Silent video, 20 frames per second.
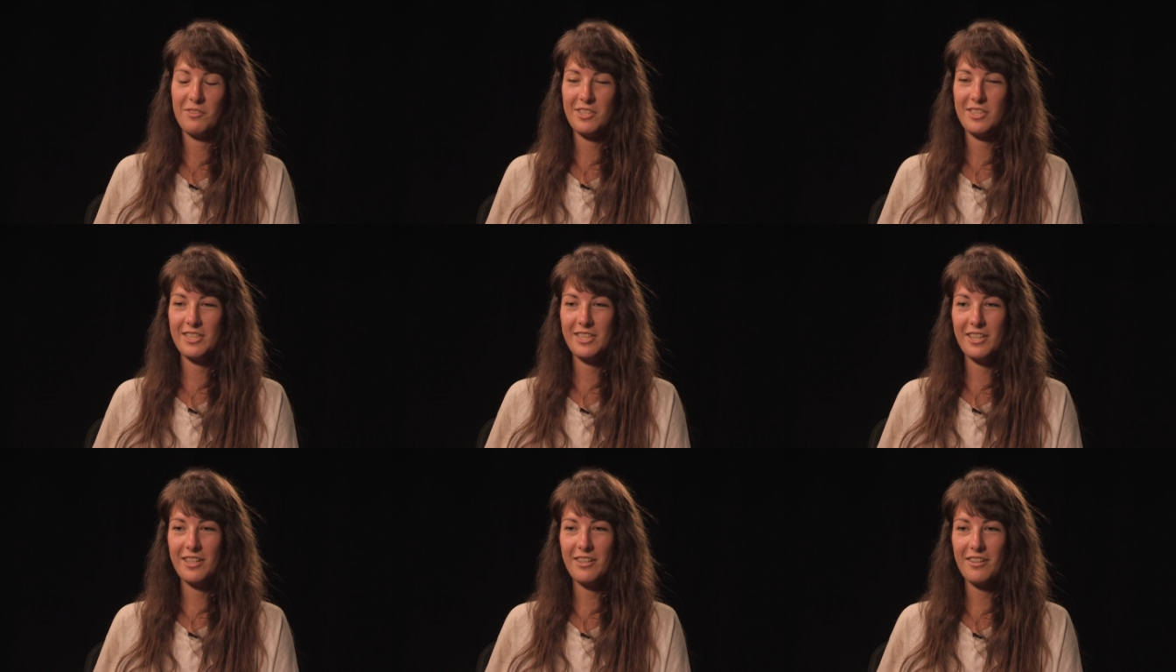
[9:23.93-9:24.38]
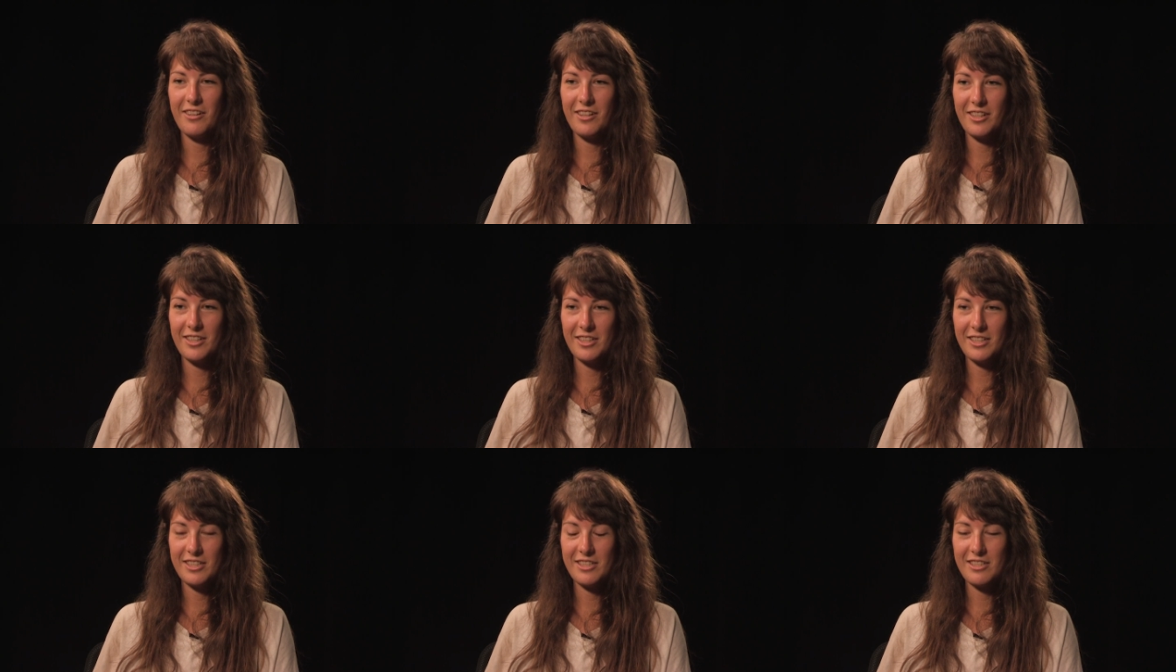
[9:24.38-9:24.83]
even study
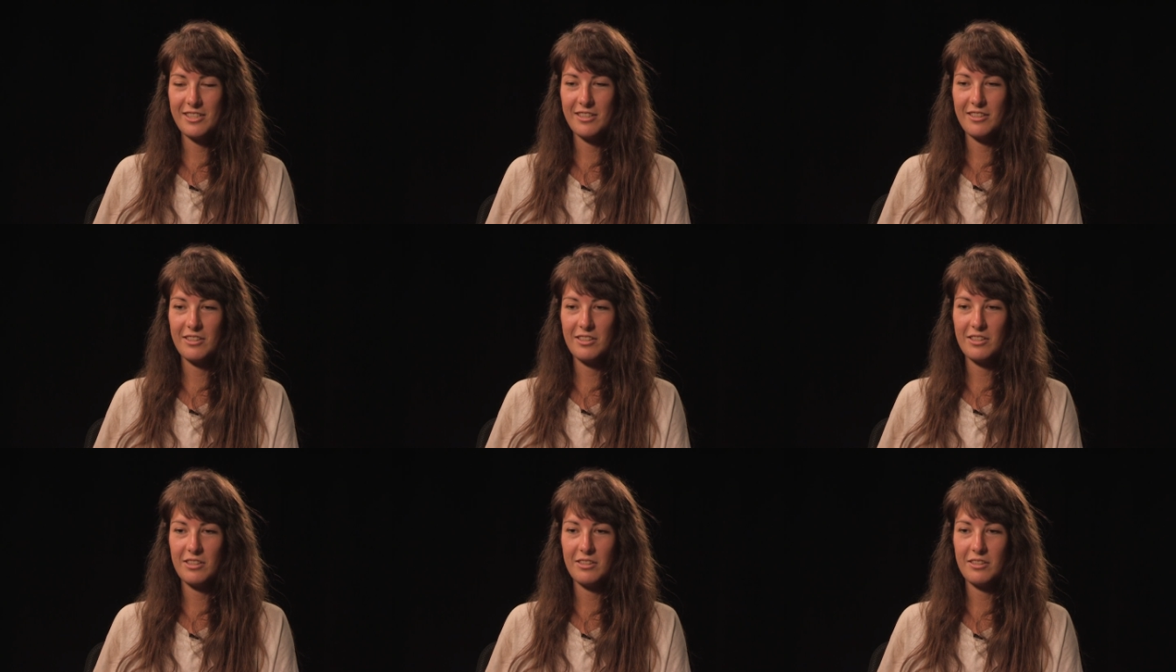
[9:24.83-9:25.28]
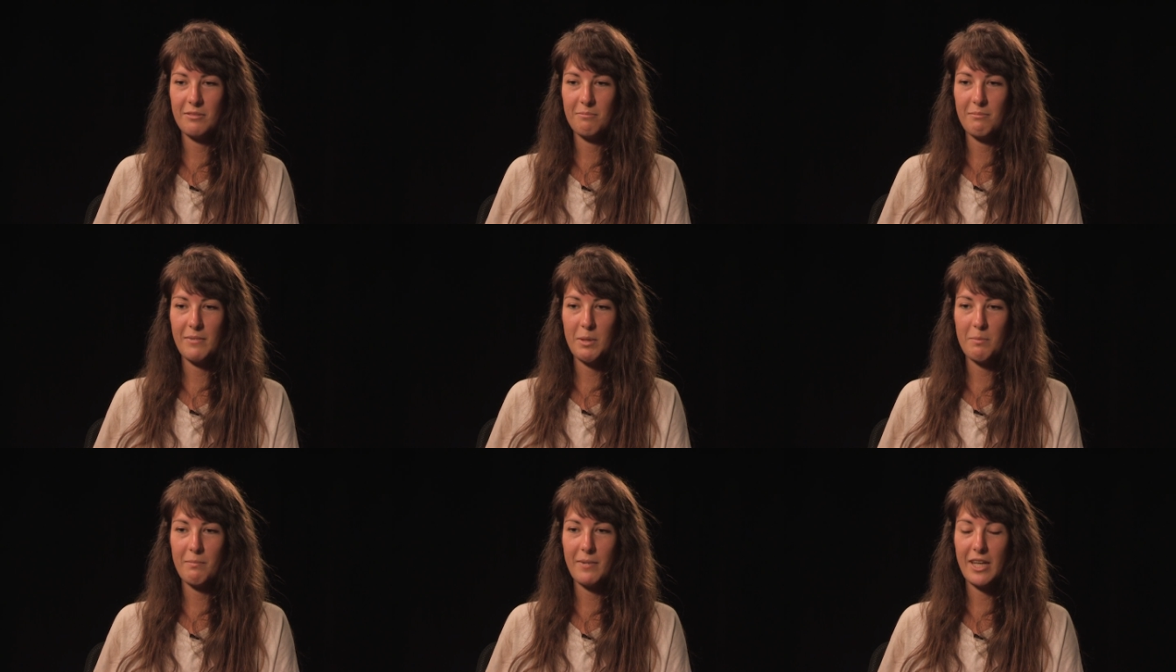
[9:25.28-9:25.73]
art
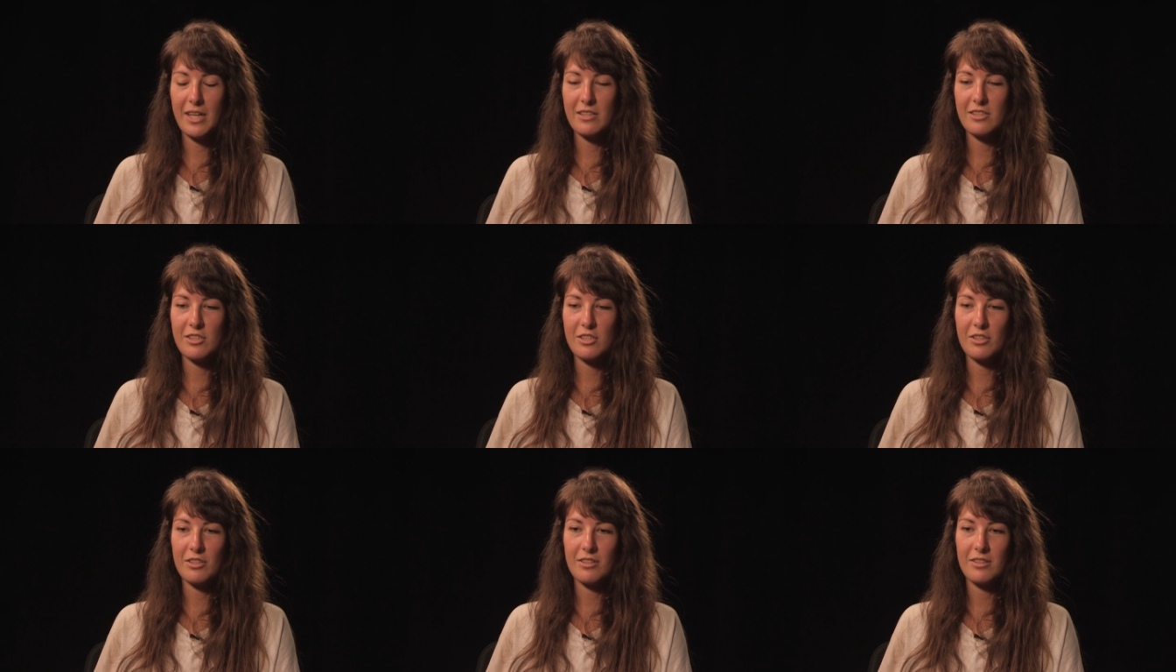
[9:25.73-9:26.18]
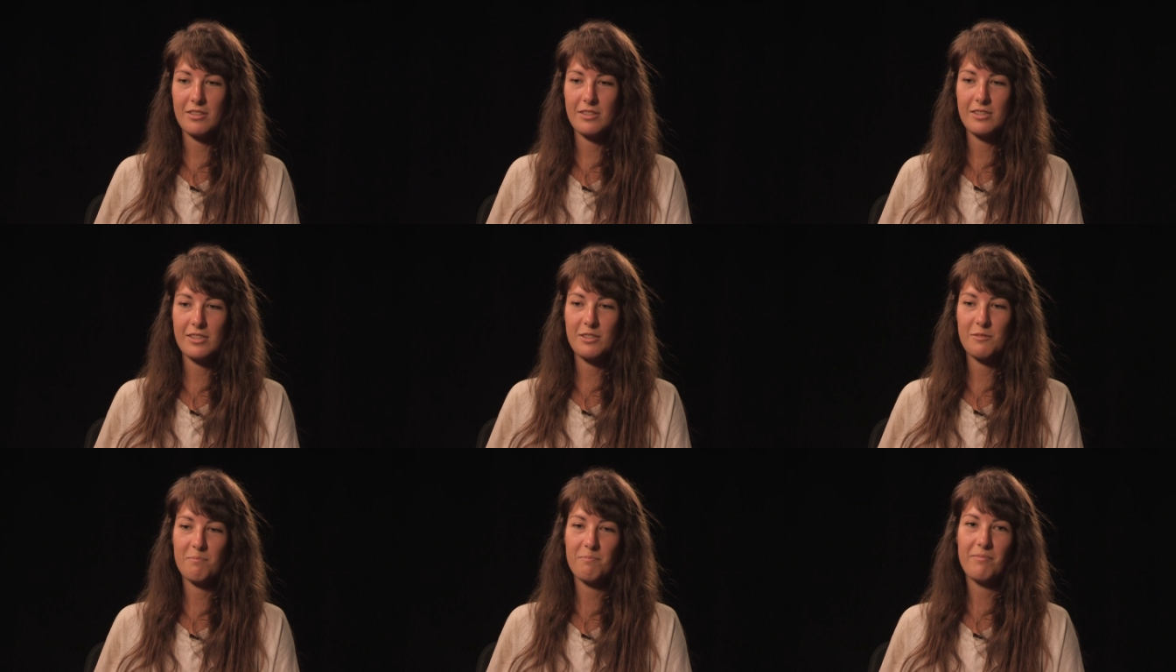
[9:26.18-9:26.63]
until my
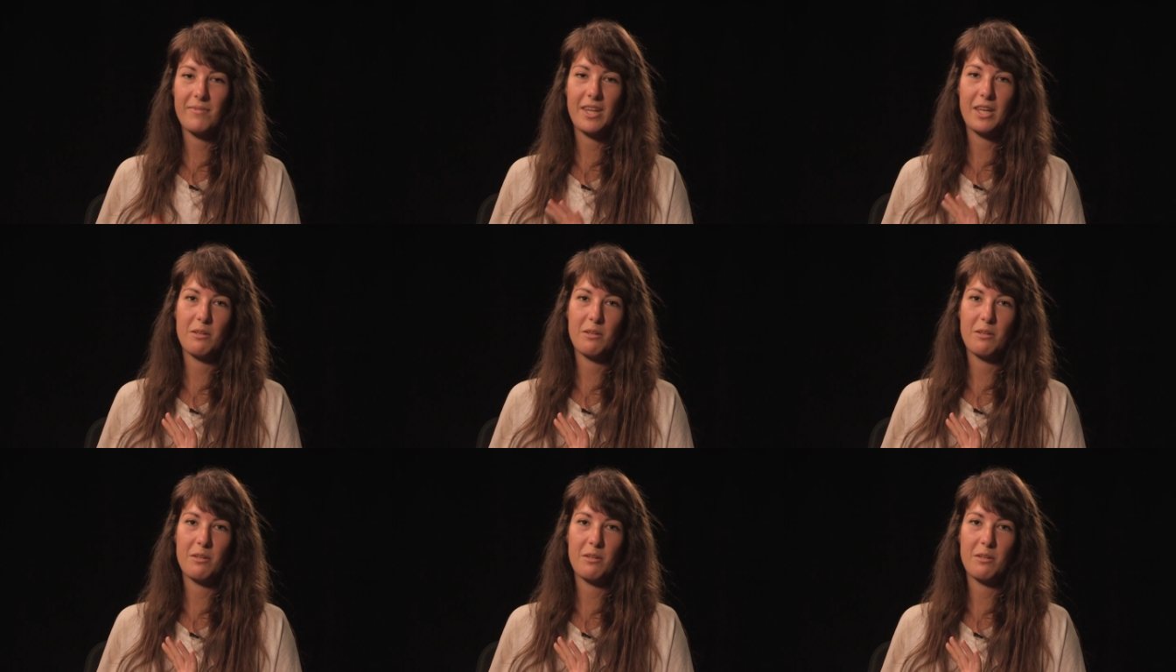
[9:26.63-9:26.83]
master's